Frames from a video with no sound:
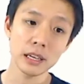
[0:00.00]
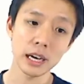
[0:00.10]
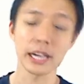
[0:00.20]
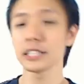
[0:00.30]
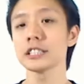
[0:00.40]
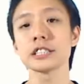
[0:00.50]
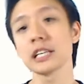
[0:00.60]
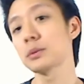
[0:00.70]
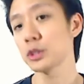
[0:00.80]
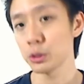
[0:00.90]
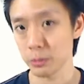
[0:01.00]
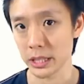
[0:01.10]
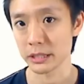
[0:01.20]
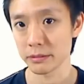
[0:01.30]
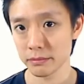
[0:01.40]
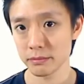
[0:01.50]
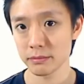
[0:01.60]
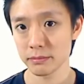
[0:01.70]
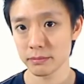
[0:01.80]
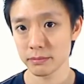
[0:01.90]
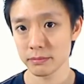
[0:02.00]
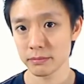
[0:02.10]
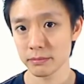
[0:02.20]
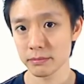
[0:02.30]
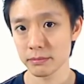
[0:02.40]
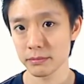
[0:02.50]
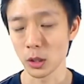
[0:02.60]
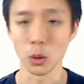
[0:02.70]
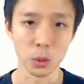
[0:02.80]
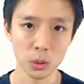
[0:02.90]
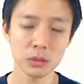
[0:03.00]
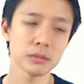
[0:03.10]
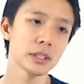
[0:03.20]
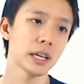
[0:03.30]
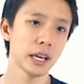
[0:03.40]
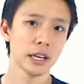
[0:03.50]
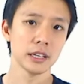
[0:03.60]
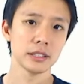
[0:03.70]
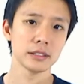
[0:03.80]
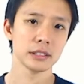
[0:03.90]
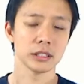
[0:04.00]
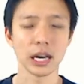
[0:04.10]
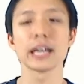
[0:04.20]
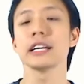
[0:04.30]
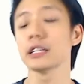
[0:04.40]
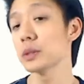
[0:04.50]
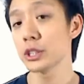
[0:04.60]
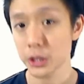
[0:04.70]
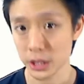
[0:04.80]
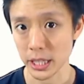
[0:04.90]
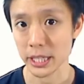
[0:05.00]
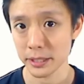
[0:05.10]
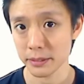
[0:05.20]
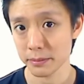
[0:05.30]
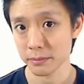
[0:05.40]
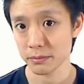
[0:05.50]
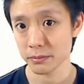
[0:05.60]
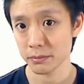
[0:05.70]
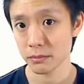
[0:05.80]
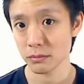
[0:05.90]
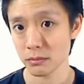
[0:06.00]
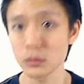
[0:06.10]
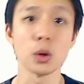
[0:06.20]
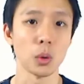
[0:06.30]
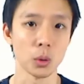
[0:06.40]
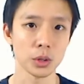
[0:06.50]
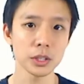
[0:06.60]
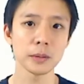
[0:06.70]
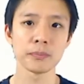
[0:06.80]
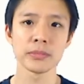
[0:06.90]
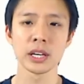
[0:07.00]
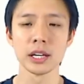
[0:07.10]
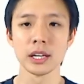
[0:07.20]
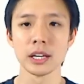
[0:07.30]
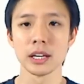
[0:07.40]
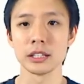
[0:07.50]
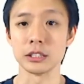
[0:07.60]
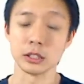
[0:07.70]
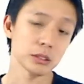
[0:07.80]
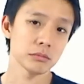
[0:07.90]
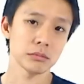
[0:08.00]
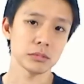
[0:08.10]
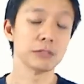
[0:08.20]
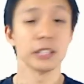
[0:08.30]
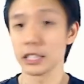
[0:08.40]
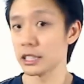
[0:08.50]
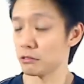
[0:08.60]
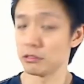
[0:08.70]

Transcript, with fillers: I understand what you mean. Or, you know, I hear what you say. Or, you know, if they